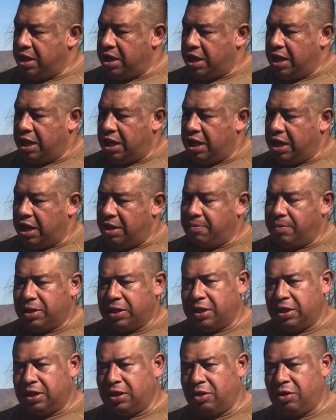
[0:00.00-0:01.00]
I'm
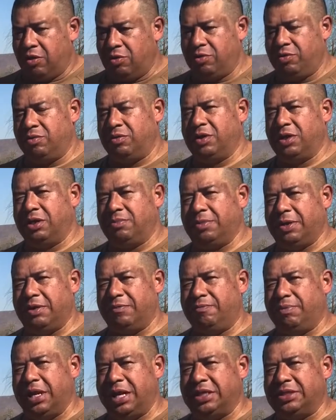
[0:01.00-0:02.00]
going to go through a little bit
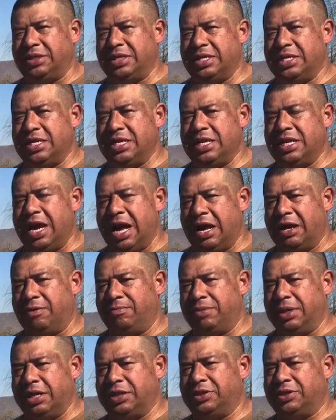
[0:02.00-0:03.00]
of blessing and how to
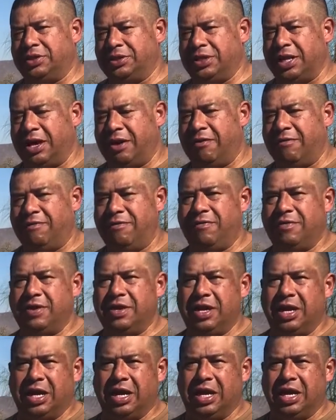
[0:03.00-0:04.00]
bless yourself
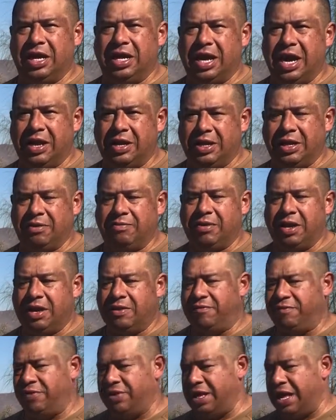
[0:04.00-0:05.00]
and how to get ready
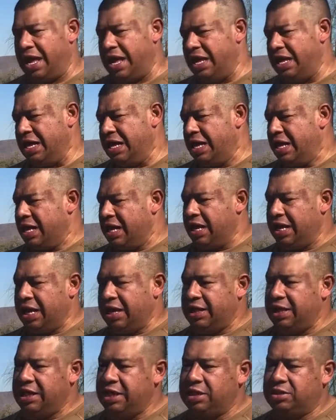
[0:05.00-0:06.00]
for that. And I
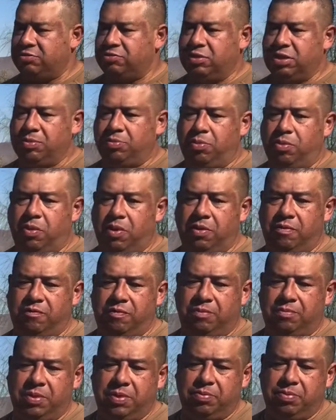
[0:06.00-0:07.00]
think it's real important for
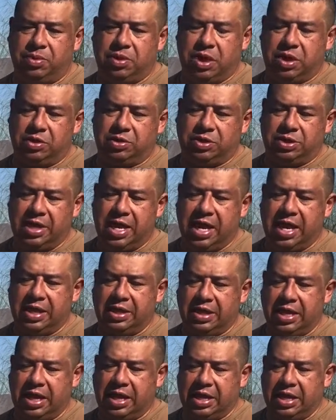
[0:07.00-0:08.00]
people to
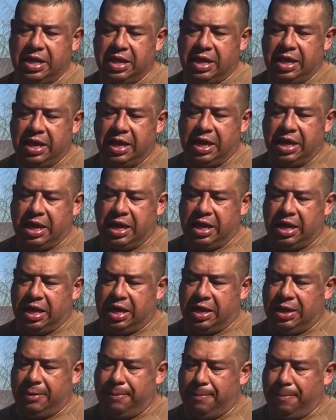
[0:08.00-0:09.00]
understand that
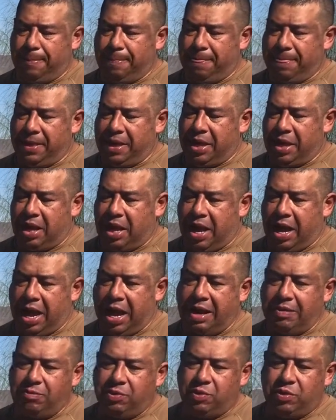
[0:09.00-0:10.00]
uh,
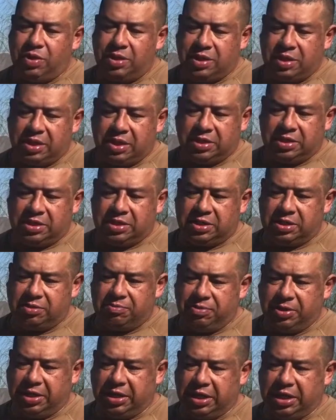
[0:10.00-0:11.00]
I'm doing this
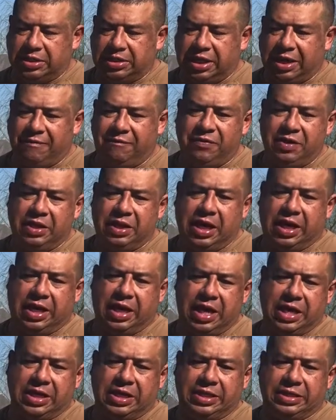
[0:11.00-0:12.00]
because I feel like
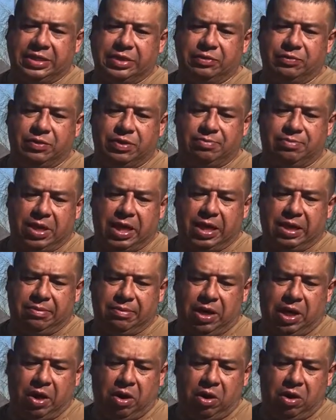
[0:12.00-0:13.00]
I need to in my
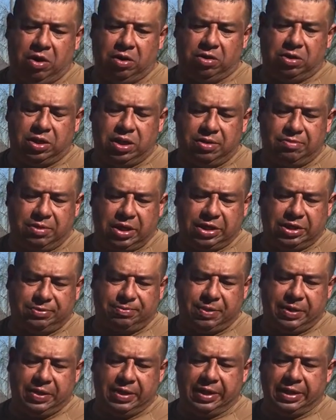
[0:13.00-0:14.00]
heart and my
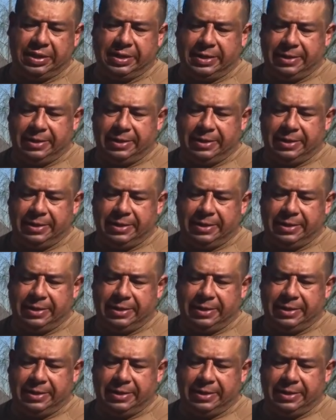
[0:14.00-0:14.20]
spirit.